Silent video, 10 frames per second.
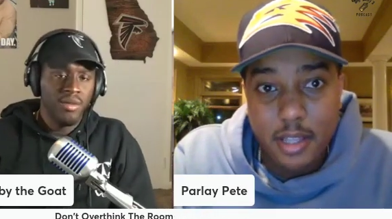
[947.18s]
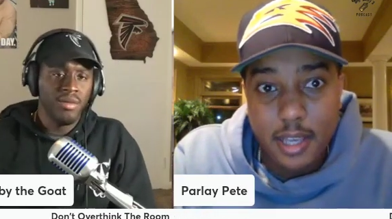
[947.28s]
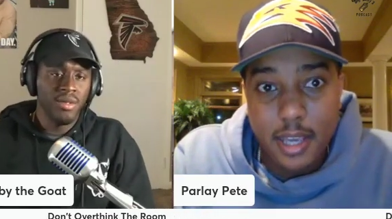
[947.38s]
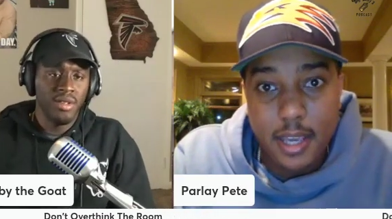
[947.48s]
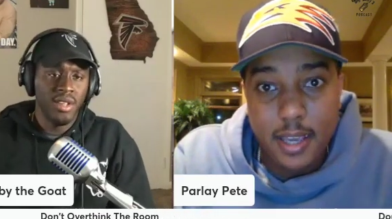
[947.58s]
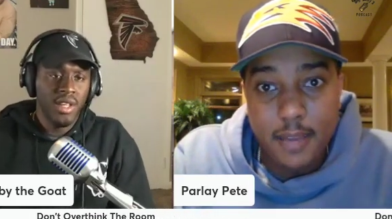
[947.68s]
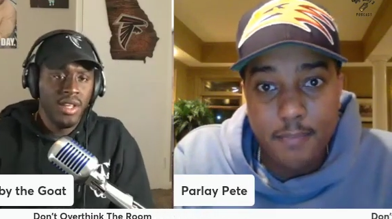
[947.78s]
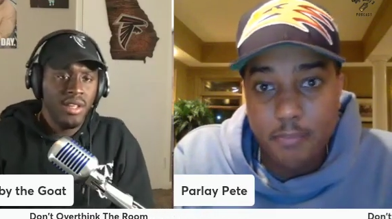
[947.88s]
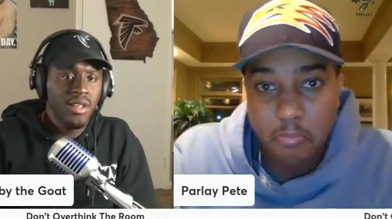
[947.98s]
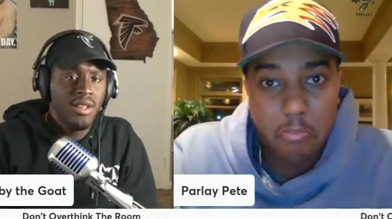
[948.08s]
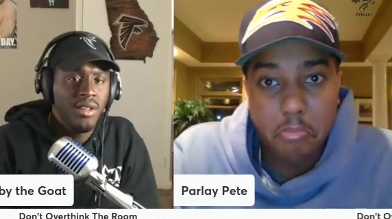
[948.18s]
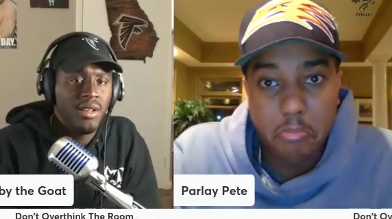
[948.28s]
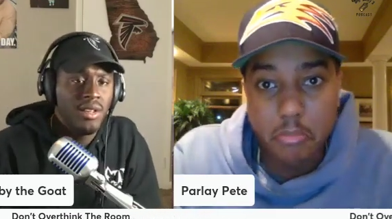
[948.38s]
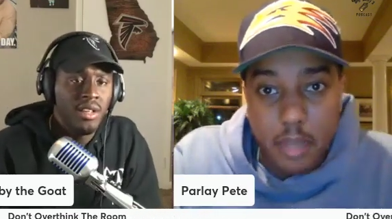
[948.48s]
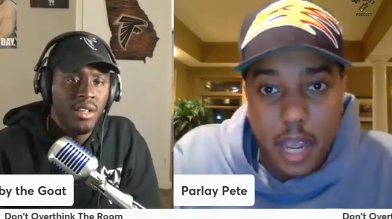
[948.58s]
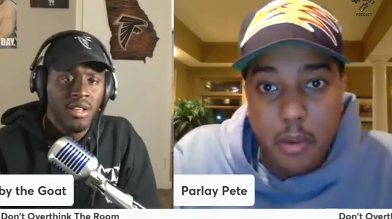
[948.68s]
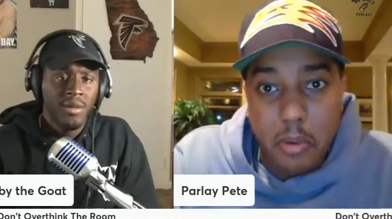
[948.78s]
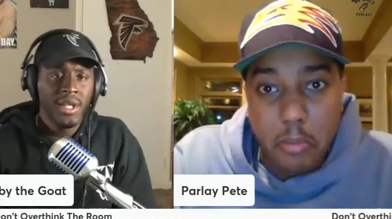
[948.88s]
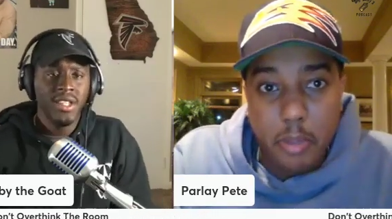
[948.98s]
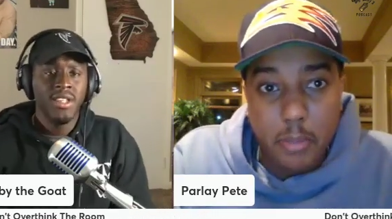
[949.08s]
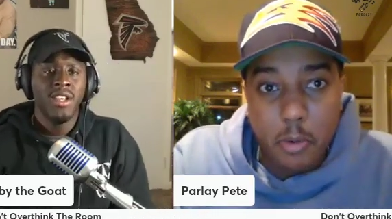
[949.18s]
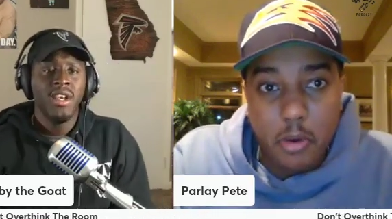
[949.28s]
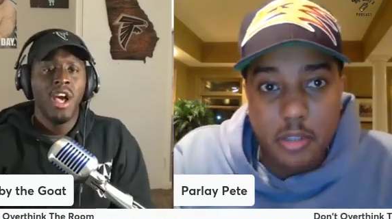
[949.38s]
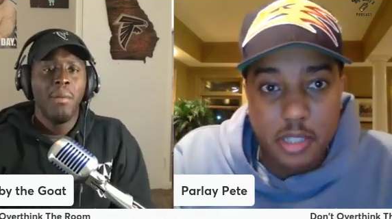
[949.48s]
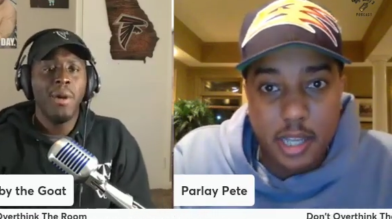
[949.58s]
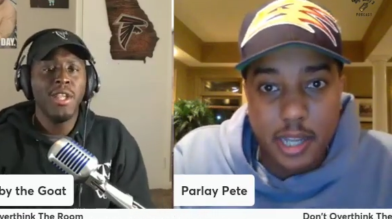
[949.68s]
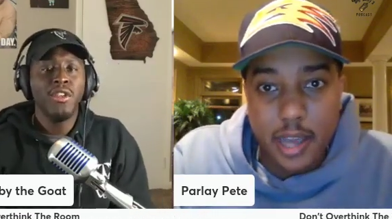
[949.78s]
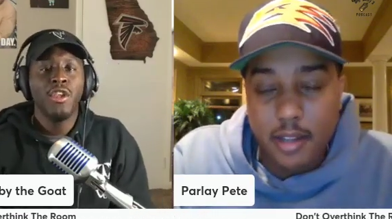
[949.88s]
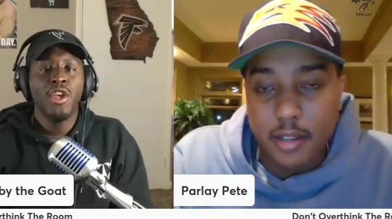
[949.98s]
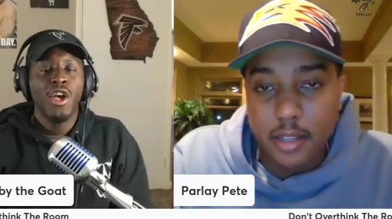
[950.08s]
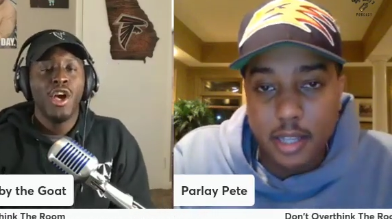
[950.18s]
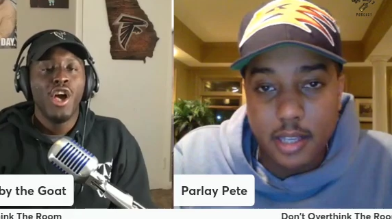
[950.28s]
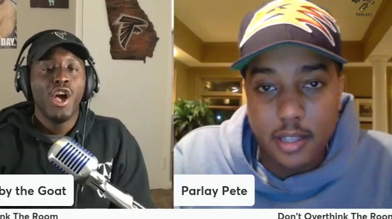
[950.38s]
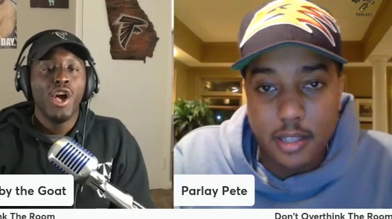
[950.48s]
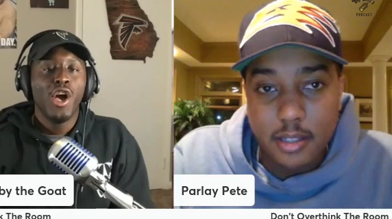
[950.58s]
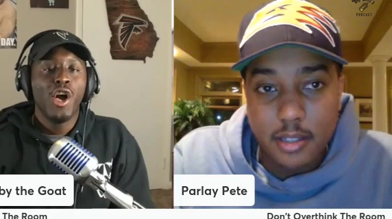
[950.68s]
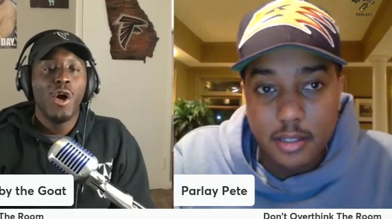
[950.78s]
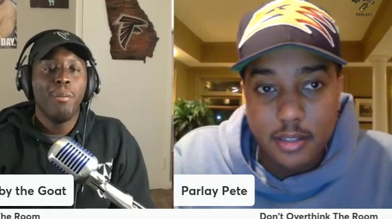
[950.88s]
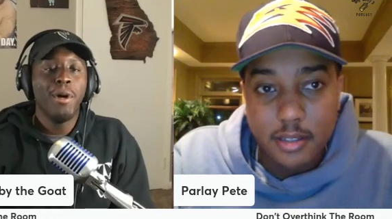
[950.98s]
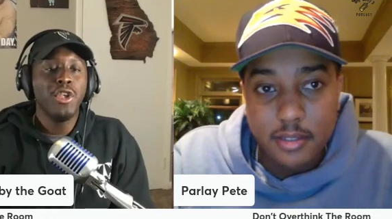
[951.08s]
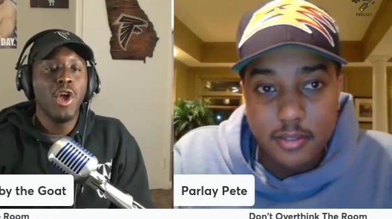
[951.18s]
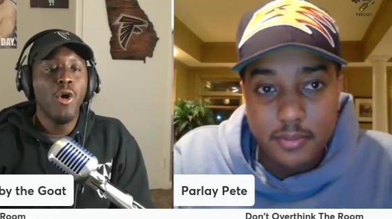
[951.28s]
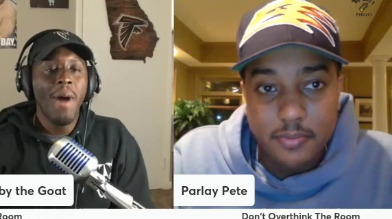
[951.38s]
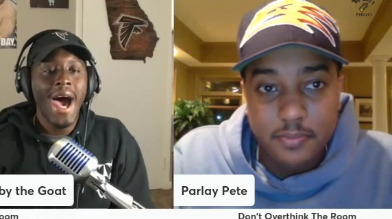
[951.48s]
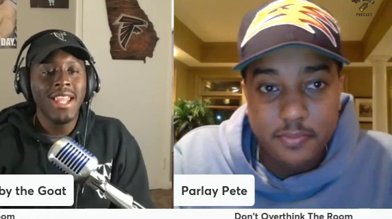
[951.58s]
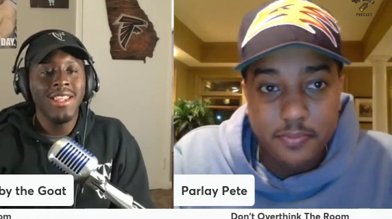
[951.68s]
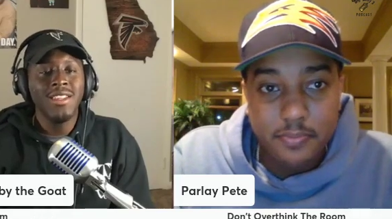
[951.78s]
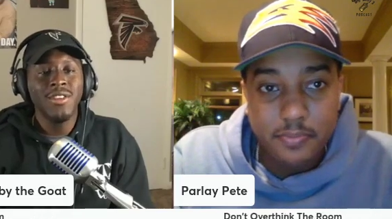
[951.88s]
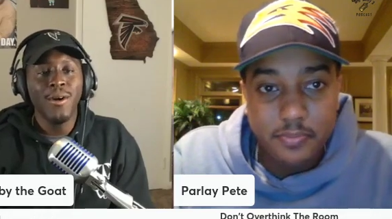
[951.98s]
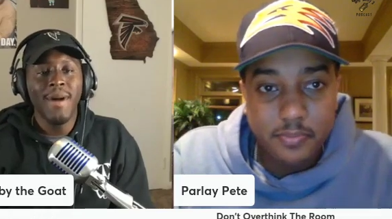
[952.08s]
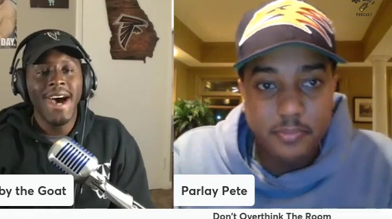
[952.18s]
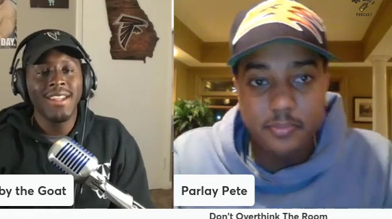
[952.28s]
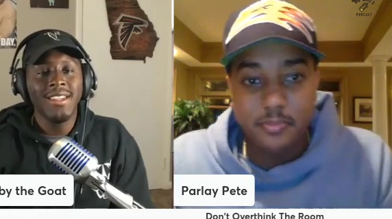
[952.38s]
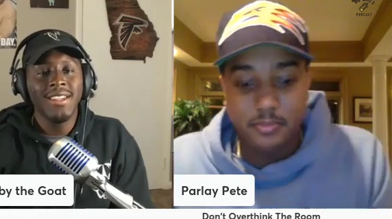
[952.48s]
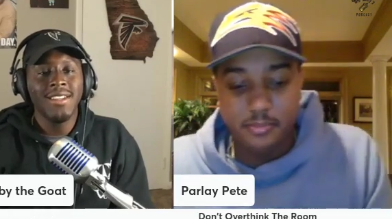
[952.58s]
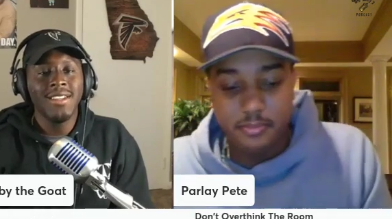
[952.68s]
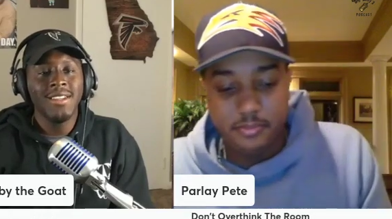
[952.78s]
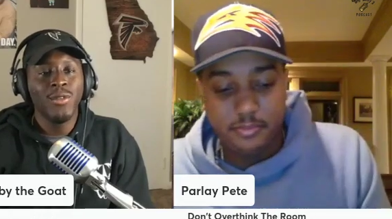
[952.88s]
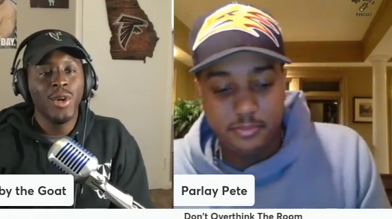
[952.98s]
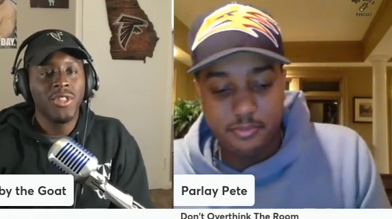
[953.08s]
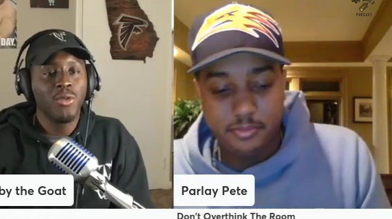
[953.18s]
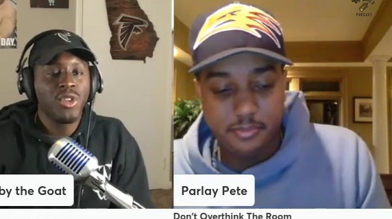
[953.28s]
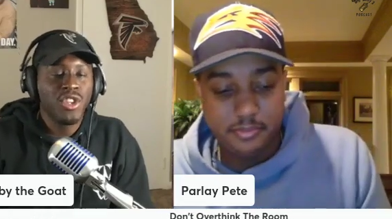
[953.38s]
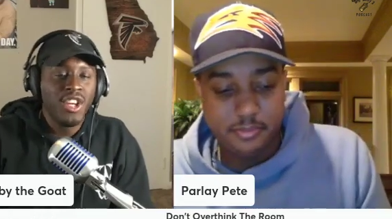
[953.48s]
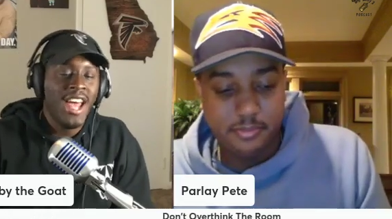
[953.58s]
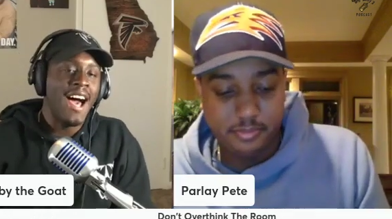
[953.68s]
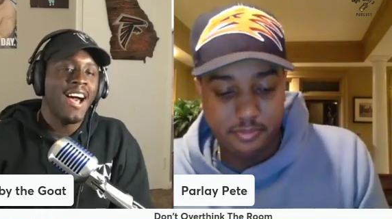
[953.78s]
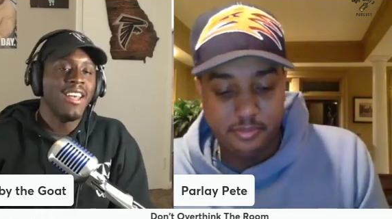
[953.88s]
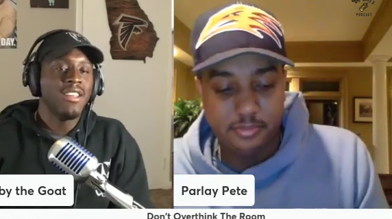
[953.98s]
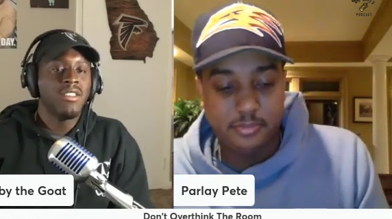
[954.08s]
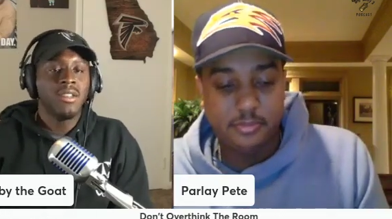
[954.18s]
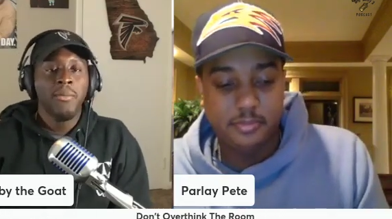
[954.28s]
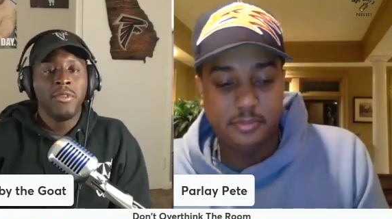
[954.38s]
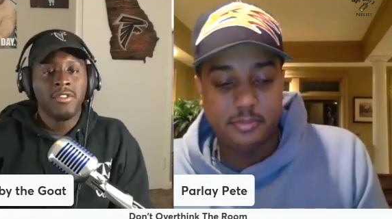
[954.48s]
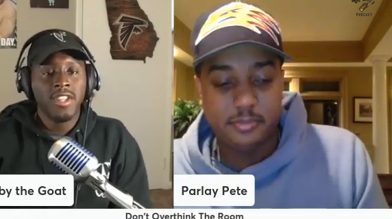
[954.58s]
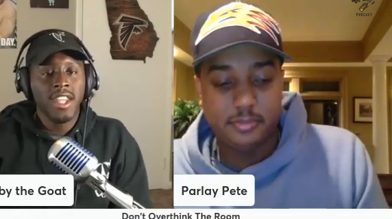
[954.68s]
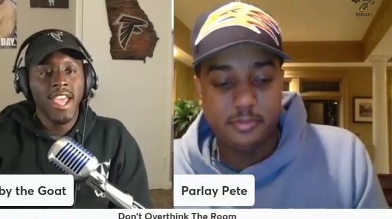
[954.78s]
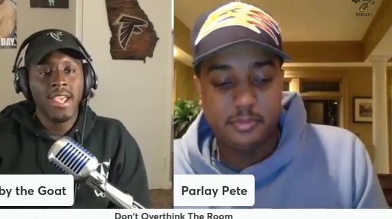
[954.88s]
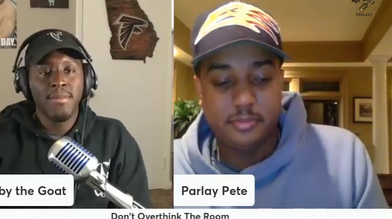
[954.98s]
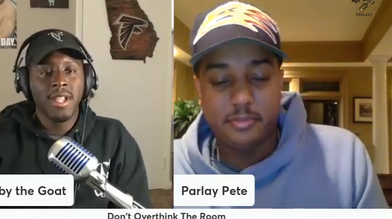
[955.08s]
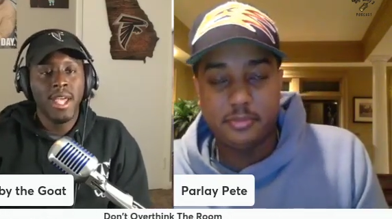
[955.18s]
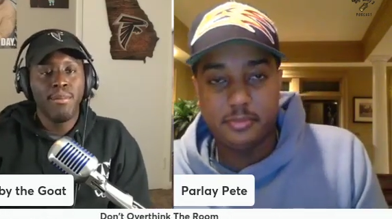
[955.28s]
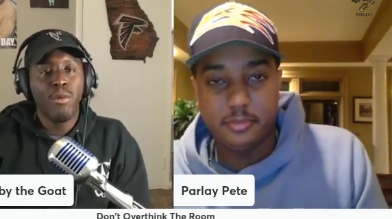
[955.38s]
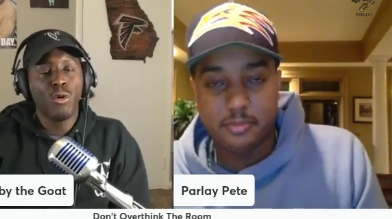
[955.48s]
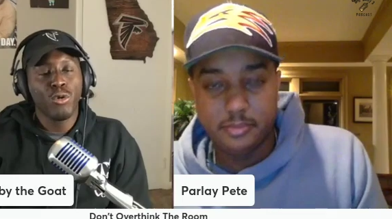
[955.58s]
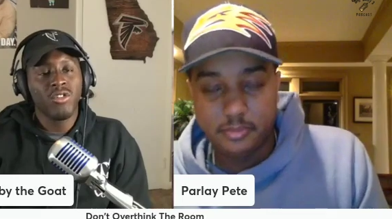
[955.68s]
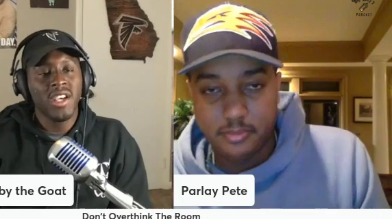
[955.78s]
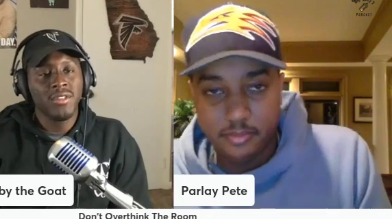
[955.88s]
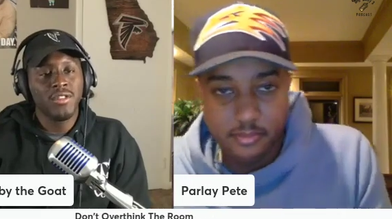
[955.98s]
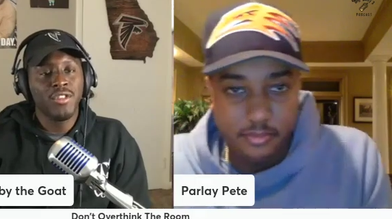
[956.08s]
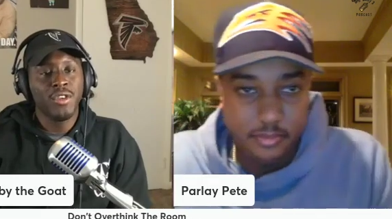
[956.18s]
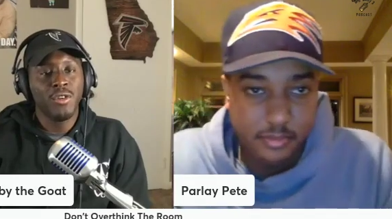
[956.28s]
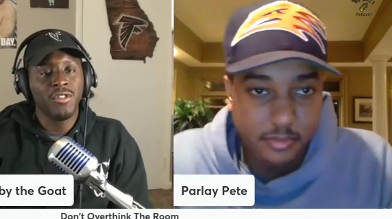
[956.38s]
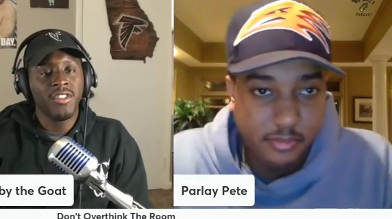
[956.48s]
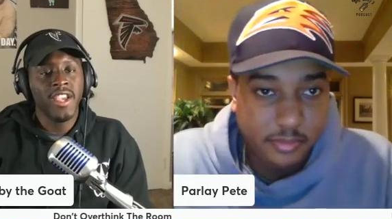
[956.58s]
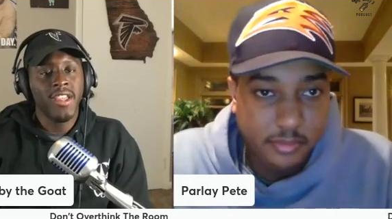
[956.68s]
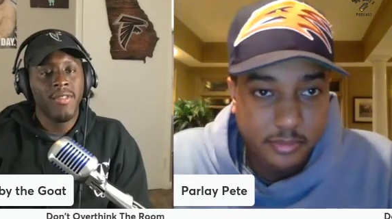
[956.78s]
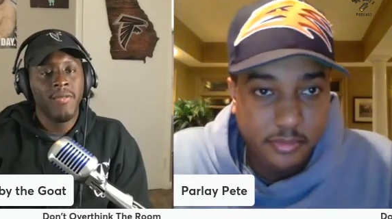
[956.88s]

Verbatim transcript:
Speaker 1: And now, what? But, Blake Bortles is like but, out of the league.
Speaker 2: But nobody, nobody with with good eyes said, "Hey, Blake Bortles has a skill set